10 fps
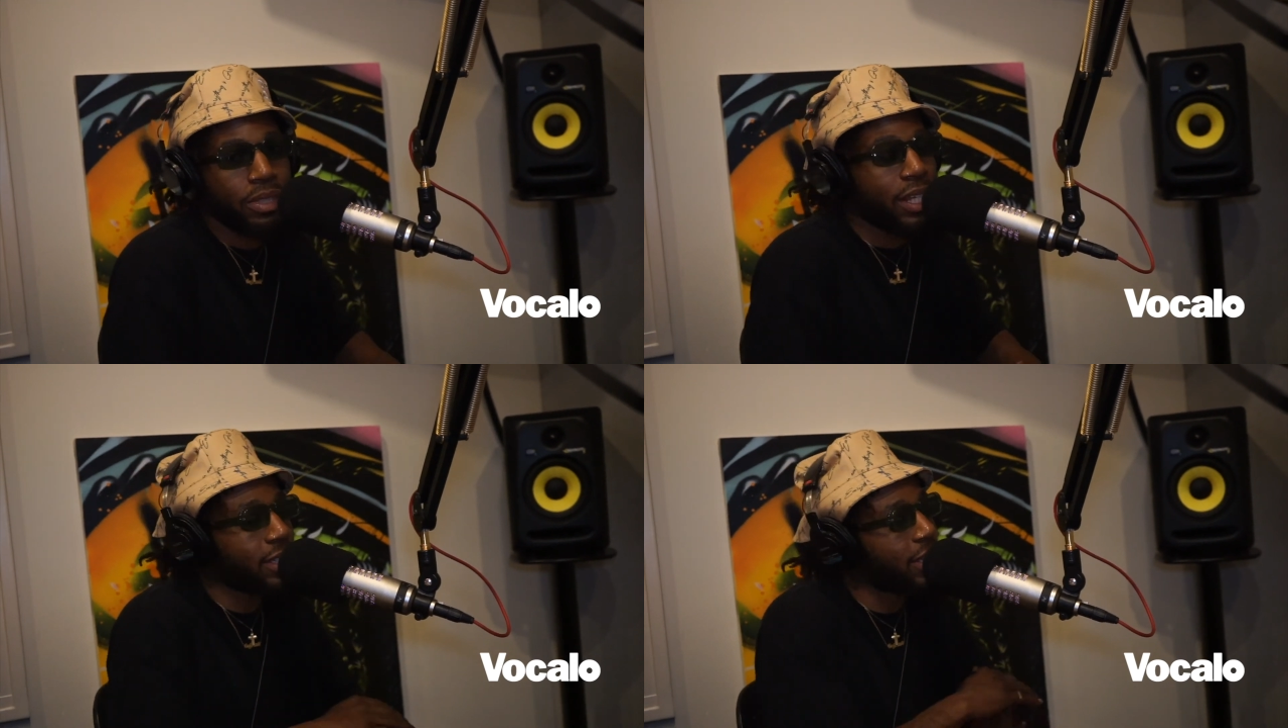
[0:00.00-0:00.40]

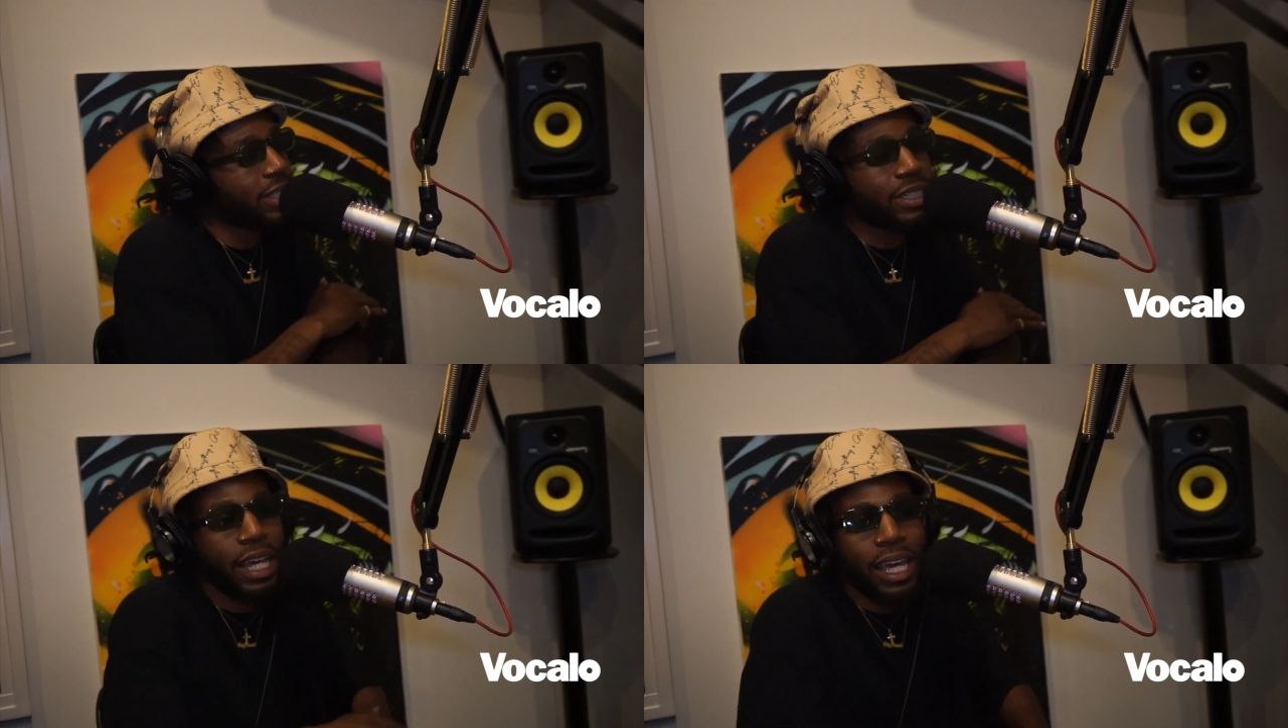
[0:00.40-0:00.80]
that's the
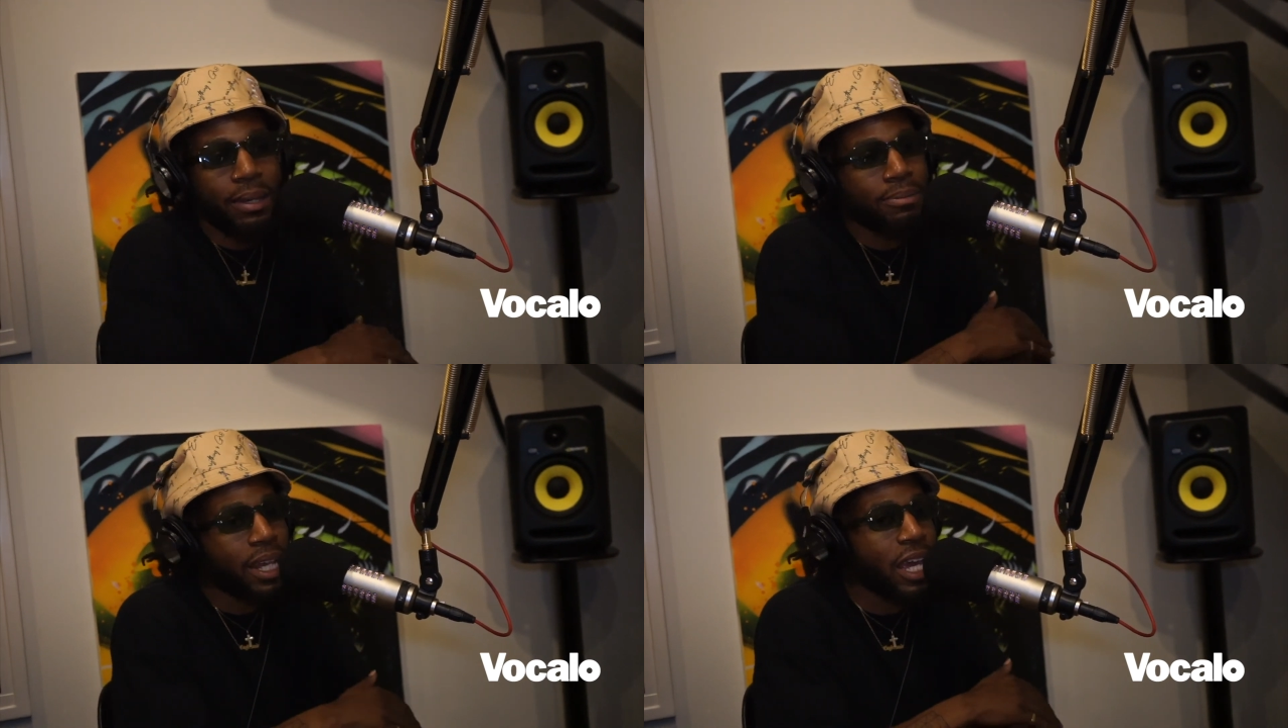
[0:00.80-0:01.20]

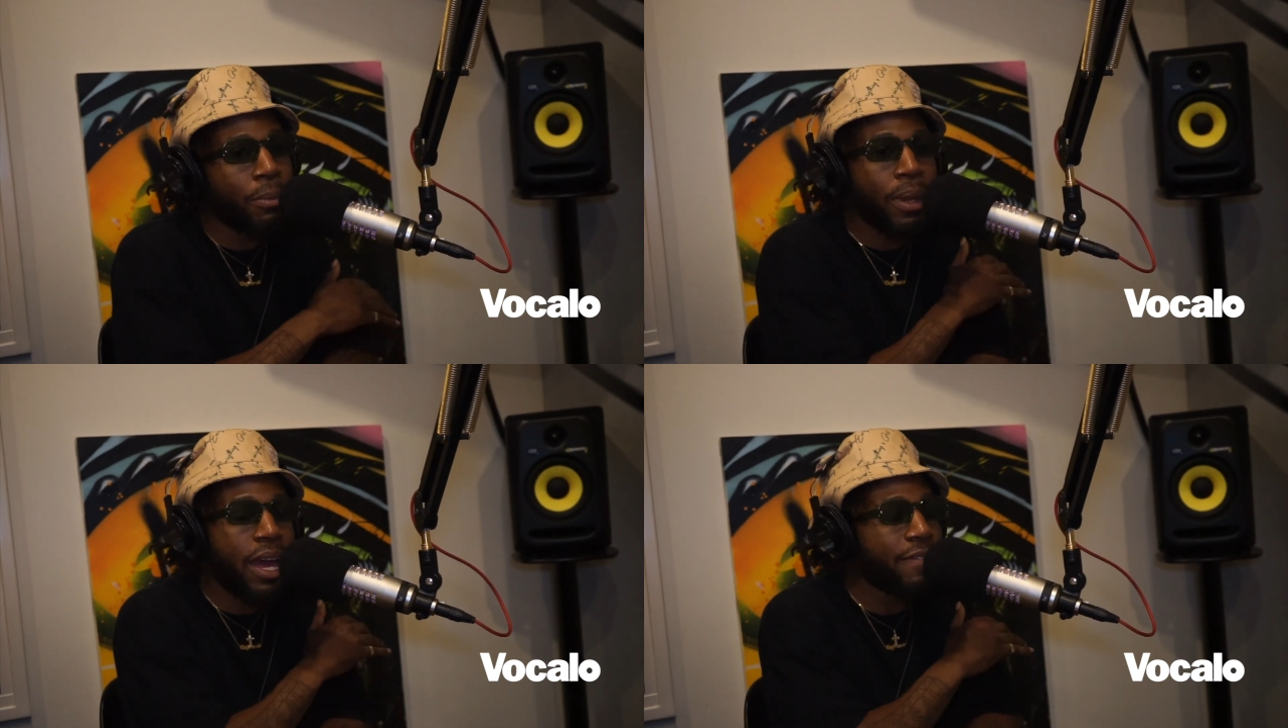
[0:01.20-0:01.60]
same
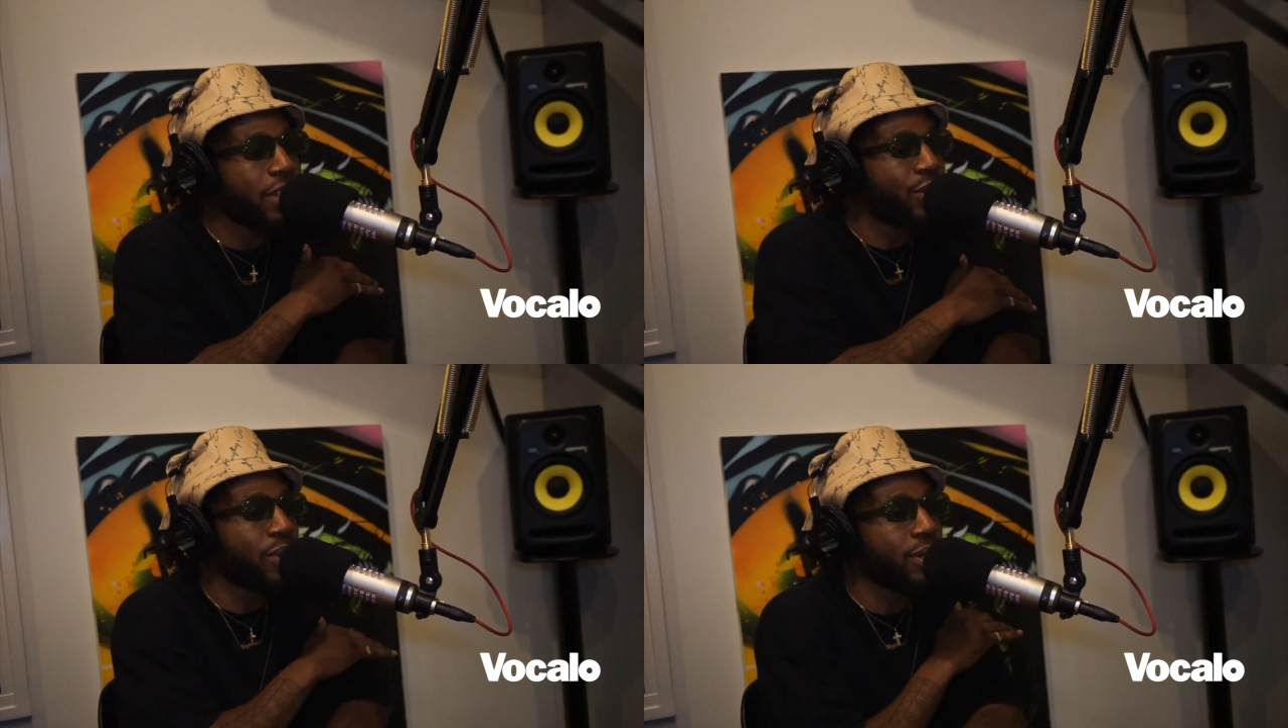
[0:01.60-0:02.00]
name, Heavy
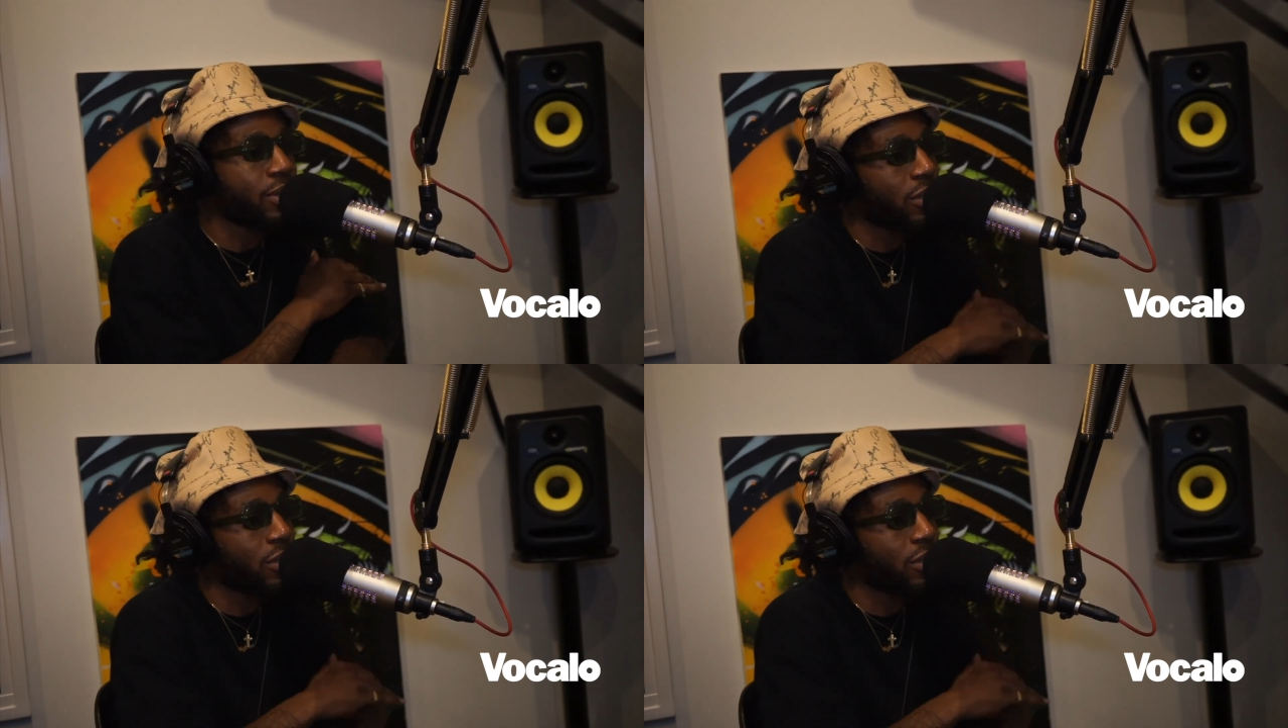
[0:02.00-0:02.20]
Crownz,